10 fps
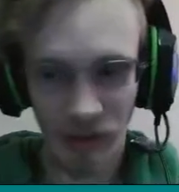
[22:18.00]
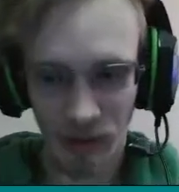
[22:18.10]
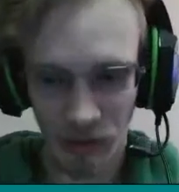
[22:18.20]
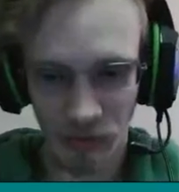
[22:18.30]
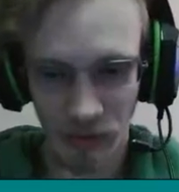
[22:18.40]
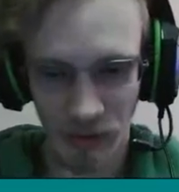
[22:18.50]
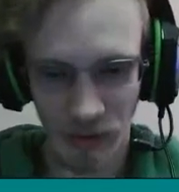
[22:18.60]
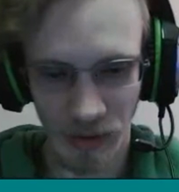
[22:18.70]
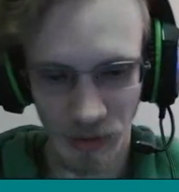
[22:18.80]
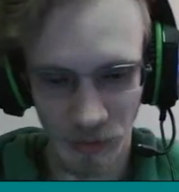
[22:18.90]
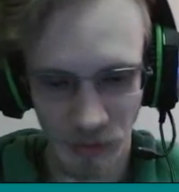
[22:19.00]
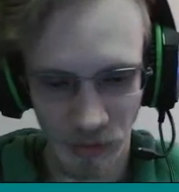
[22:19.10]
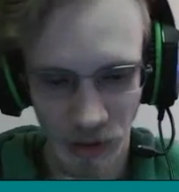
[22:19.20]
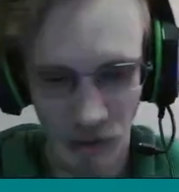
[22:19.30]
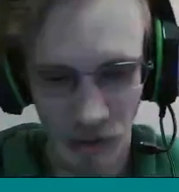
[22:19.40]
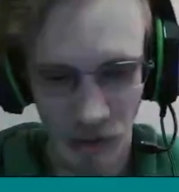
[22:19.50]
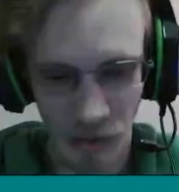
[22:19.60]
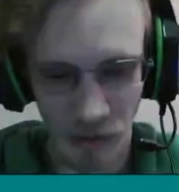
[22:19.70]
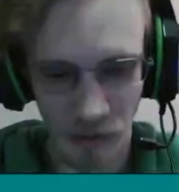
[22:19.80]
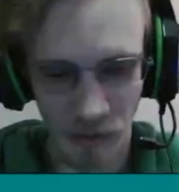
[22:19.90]
hopefully with the other
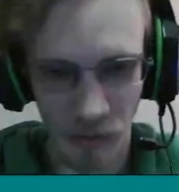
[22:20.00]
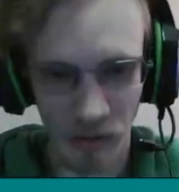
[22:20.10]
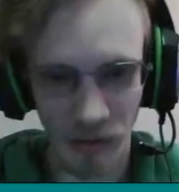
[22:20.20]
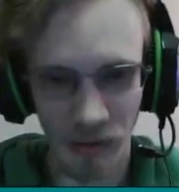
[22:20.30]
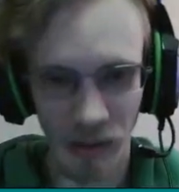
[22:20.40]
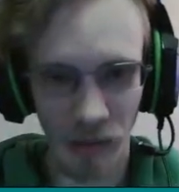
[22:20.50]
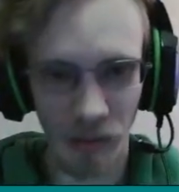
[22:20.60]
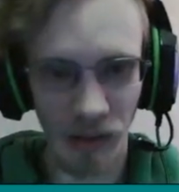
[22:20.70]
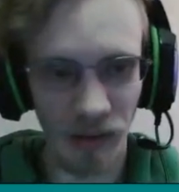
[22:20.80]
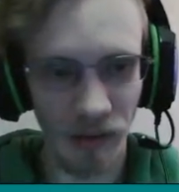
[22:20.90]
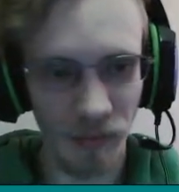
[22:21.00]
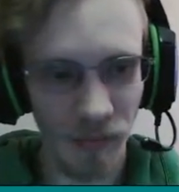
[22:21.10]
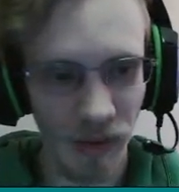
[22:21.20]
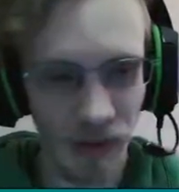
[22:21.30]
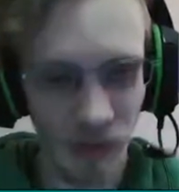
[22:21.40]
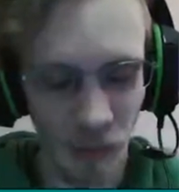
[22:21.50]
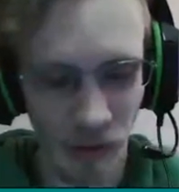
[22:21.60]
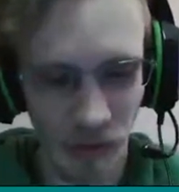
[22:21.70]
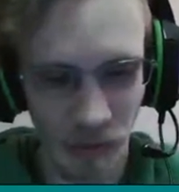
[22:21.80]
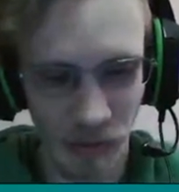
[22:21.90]
animators, they'll be letting me
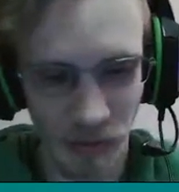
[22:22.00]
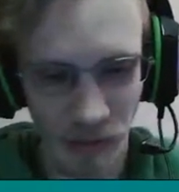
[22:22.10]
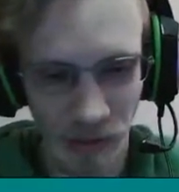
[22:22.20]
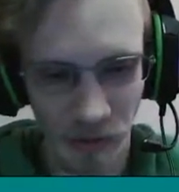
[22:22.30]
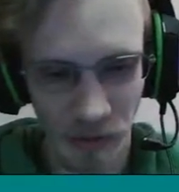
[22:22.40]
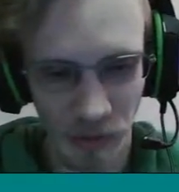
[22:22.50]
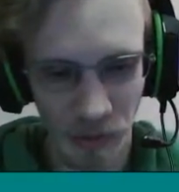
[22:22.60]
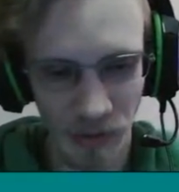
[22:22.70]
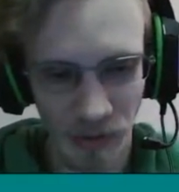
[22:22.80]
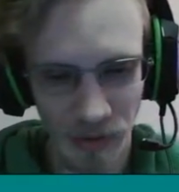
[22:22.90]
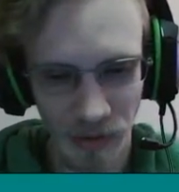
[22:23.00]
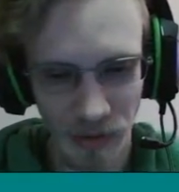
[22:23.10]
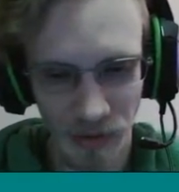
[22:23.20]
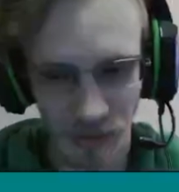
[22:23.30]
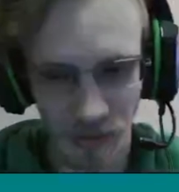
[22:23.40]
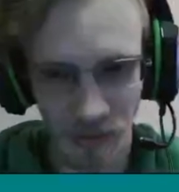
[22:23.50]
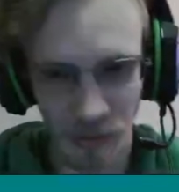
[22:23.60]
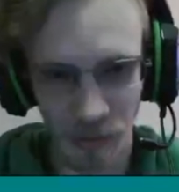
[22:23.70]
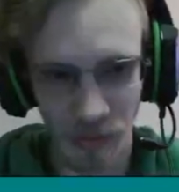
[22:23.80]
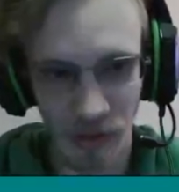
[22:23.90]
work with Flash too, because
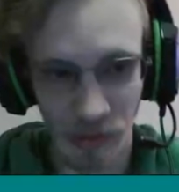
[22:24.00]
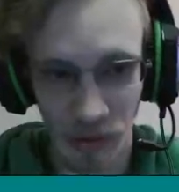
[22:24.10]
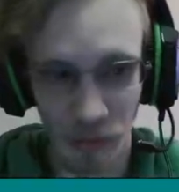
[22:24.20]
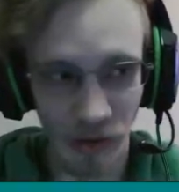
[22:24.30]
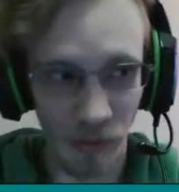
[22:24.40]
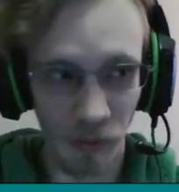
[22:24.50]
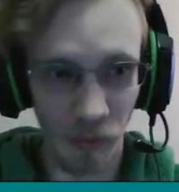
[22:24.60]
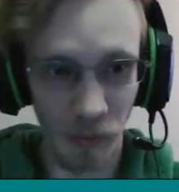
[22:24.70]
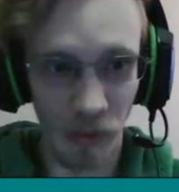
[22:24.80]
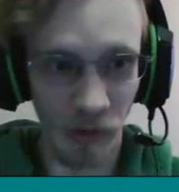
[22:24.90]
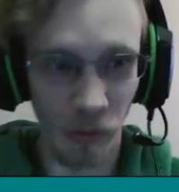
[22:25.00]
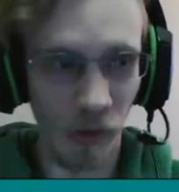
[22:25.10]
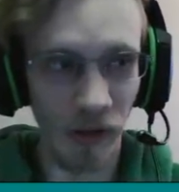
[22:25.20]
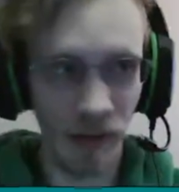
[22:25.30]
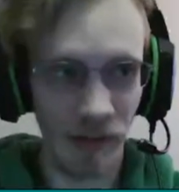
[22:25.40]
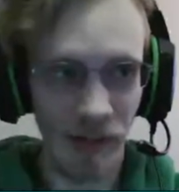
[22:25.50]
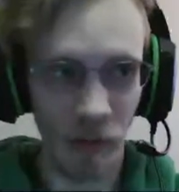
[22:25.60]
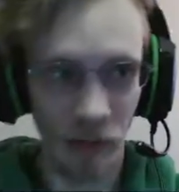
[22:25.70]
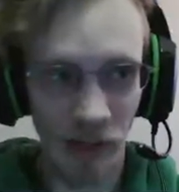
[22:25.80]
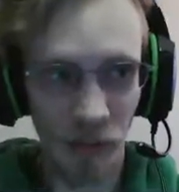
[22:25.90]
I'm pretty much working on the
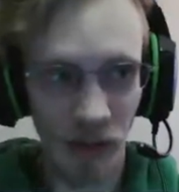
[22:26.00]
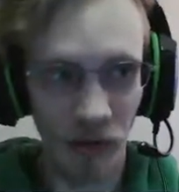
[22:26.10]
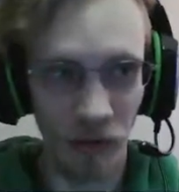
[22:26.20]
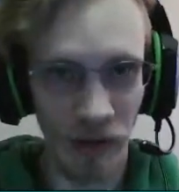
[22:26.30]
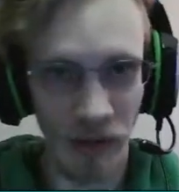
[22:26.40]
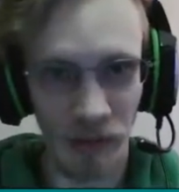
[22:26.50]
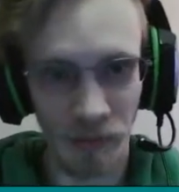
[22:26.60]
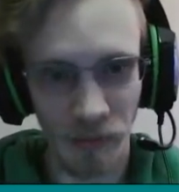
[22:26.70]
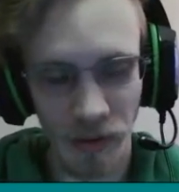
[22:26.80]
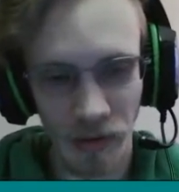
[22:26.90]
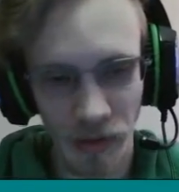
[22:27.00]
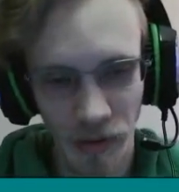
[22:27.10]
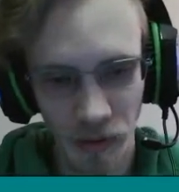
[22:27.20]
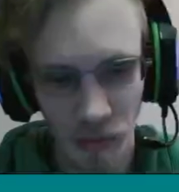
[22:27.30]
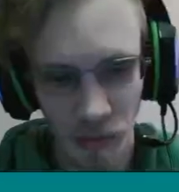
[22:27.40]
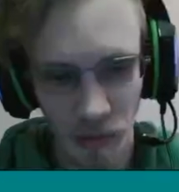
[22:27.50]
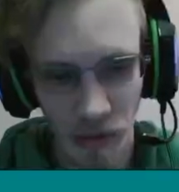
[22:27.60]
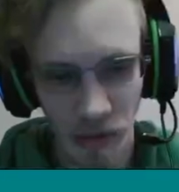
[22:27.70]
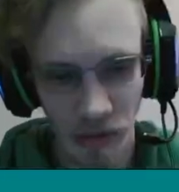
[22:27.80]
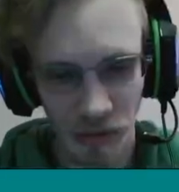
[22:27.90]
actual animation right now
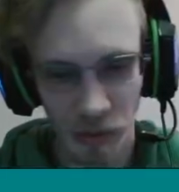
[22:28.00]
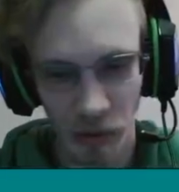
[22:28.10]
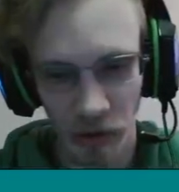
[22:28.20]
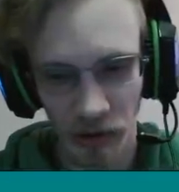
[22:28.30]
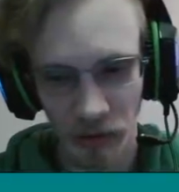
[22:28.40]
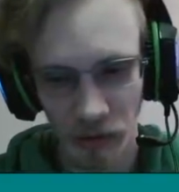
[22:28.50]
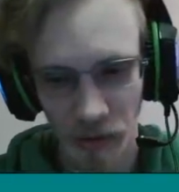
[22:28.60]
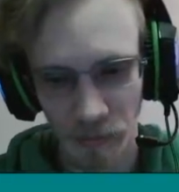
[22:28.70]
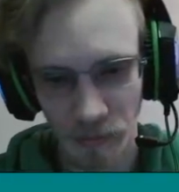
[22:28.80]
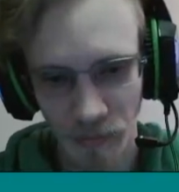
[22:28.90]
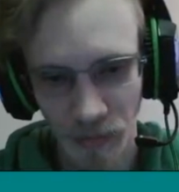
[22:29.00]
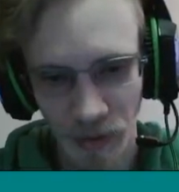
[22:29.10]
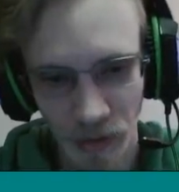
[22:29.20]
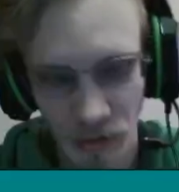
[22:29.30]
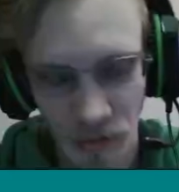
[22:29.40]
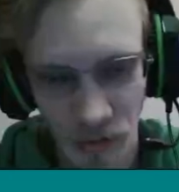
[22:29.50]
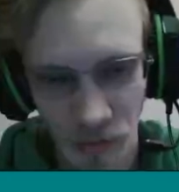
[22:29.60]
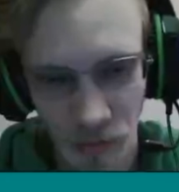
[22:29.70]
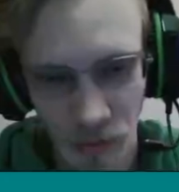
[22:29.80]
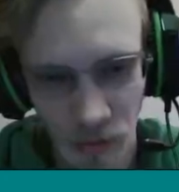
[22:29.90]
for this project. Yeah. So